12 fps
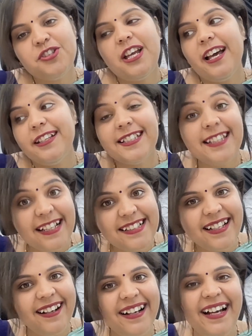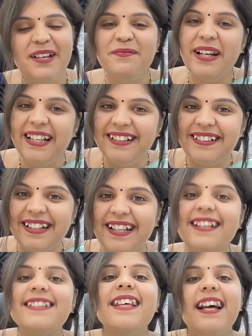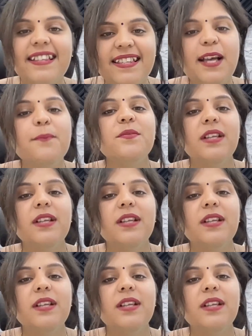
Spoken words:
and CELTA and my learnings and some